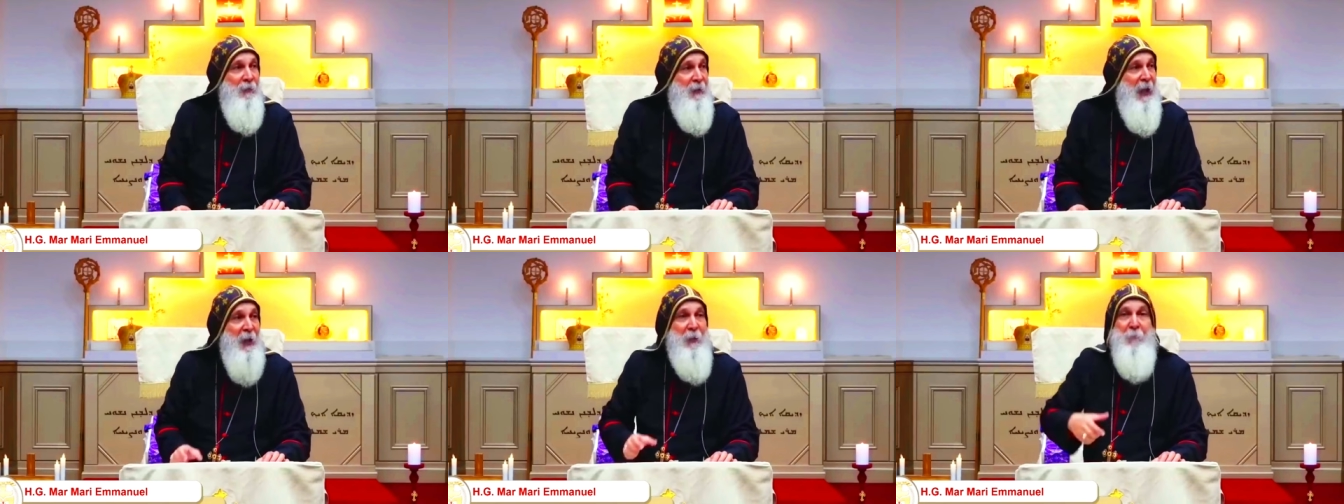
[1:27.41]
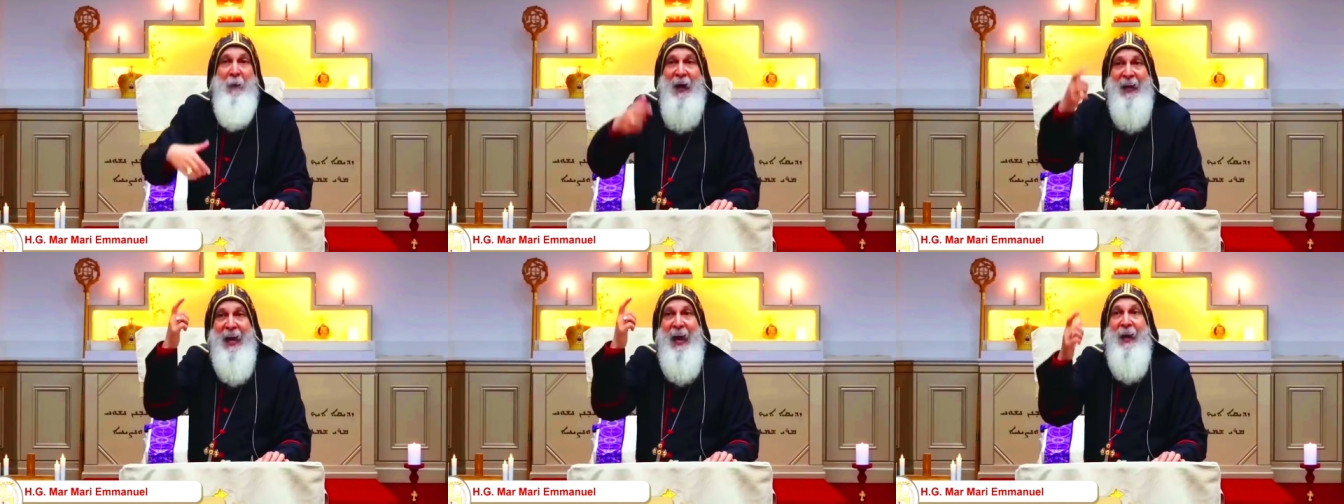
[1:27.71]
death
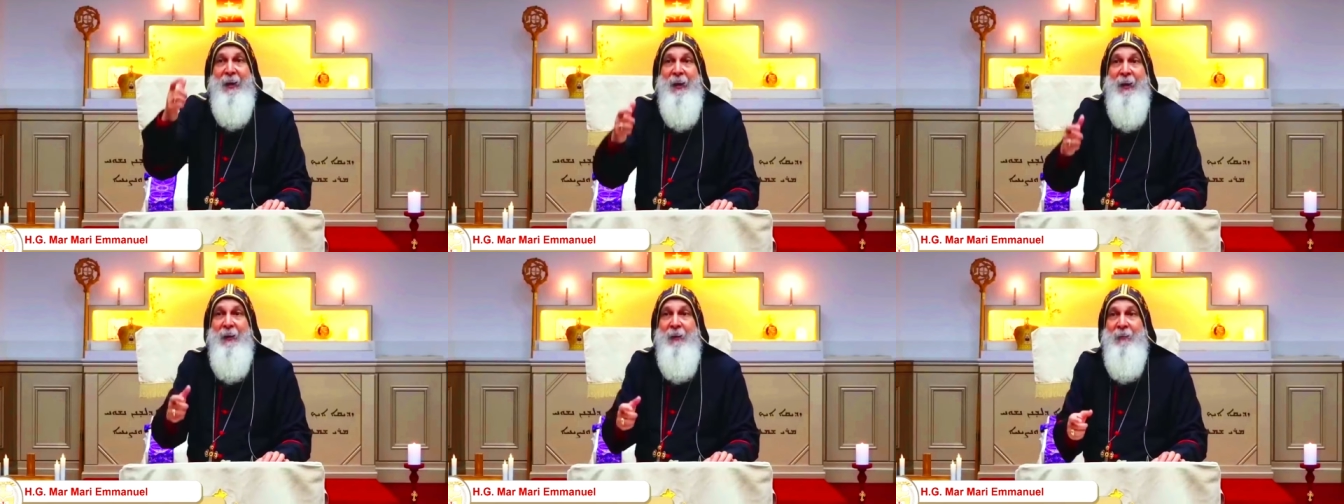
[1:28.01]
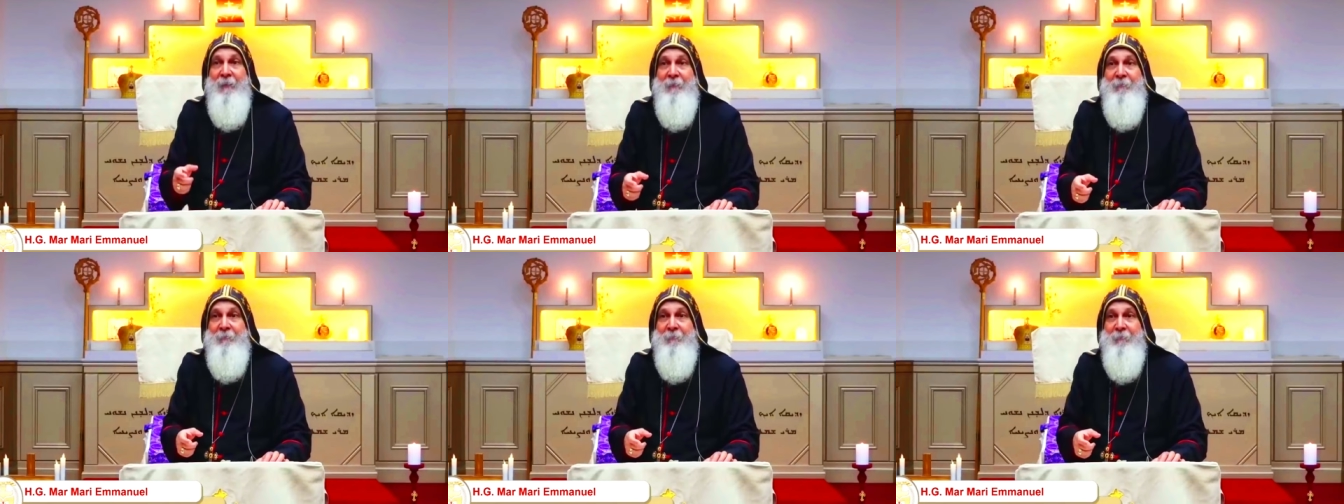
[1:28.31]
by
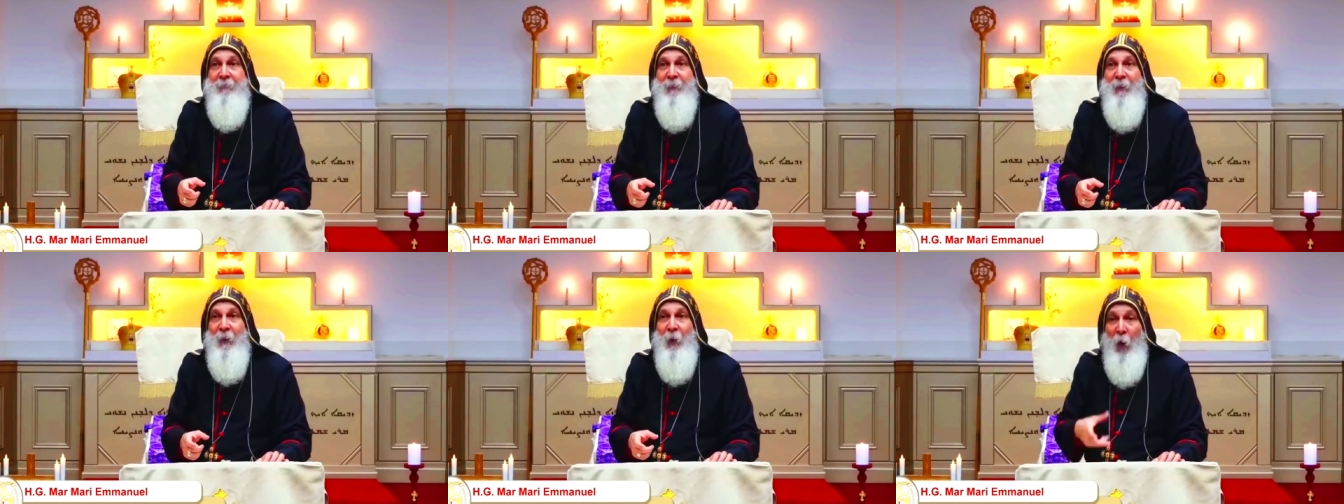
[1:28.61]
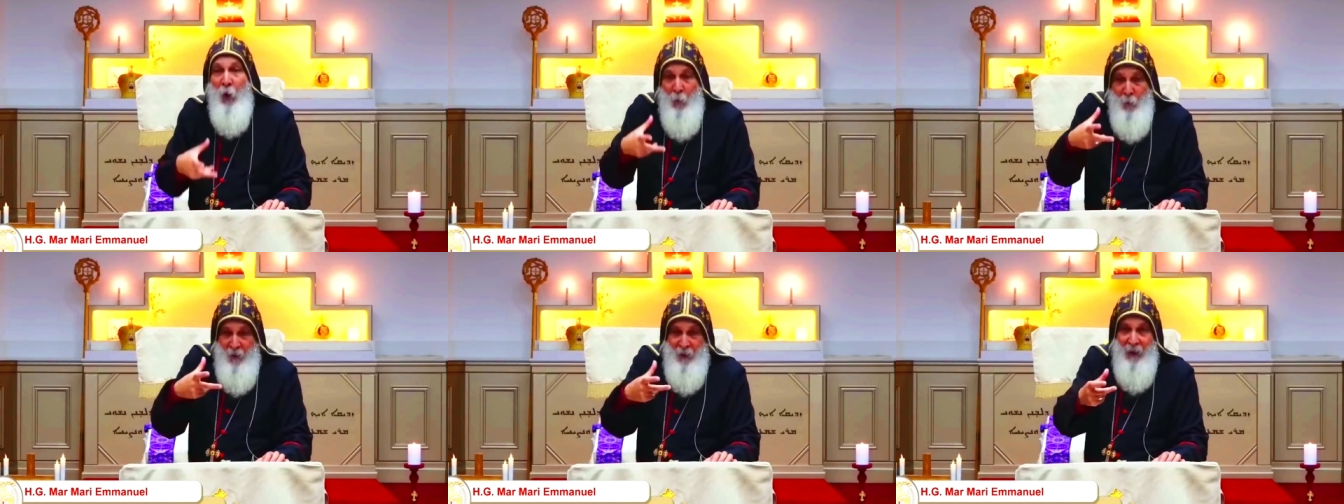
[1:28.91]
hanging
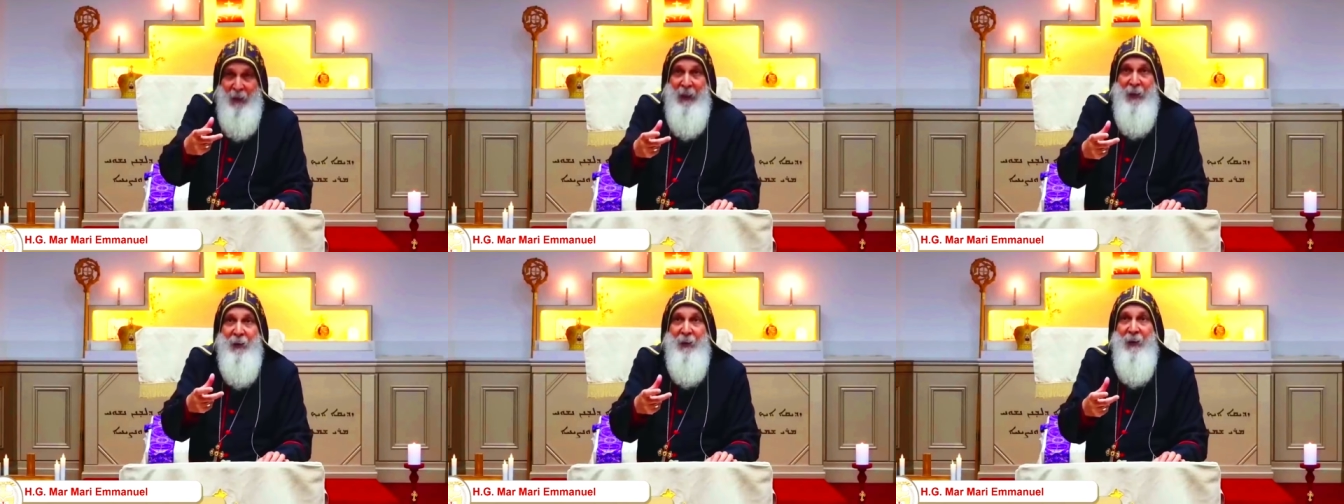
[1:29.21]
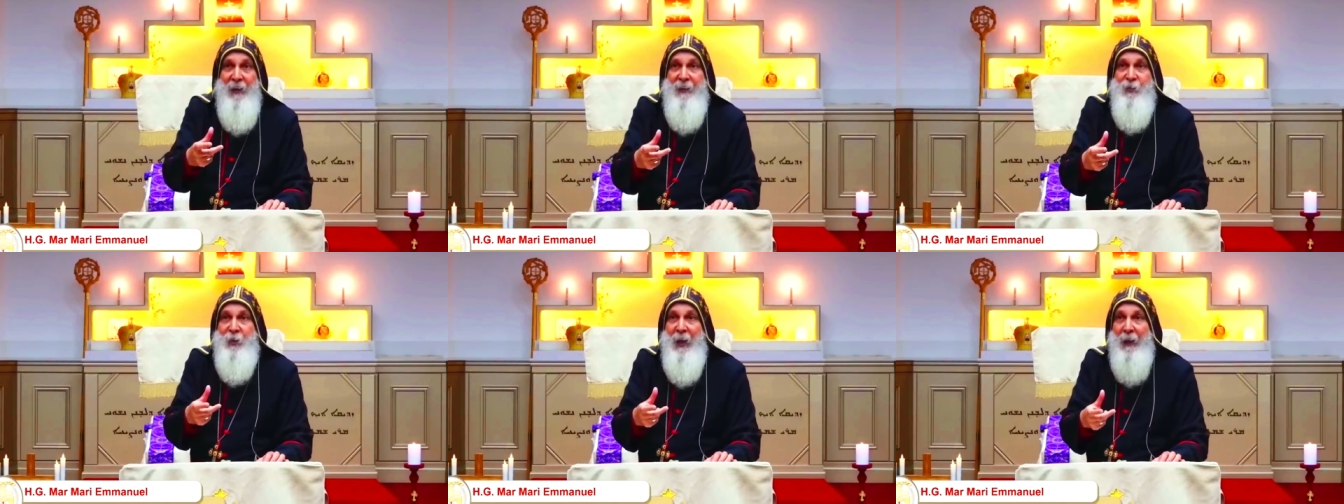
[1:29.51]
or with a
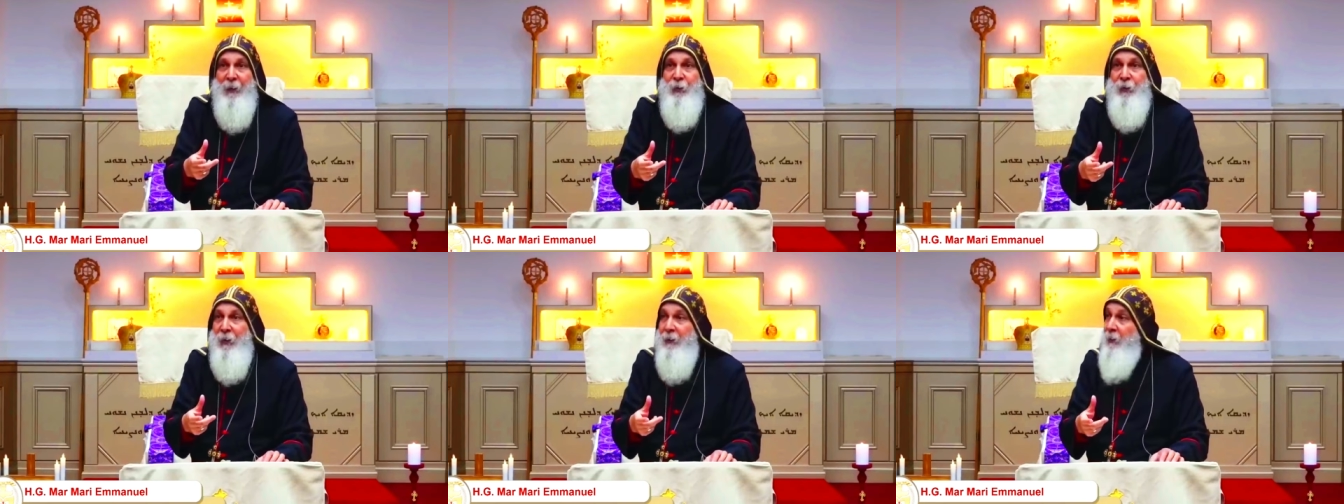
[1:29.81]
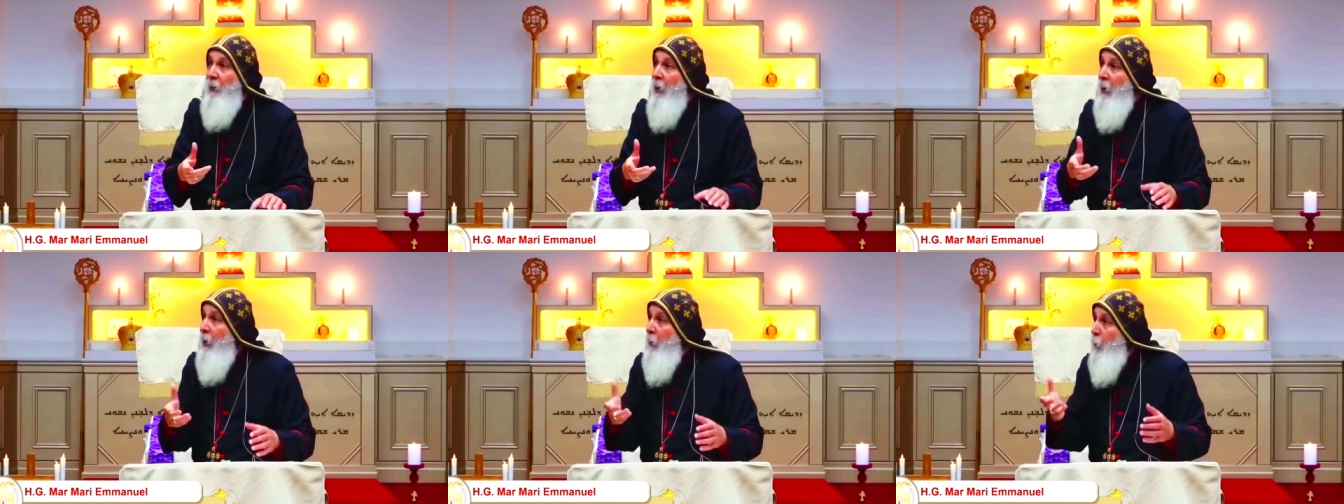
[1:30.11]
lethal injection?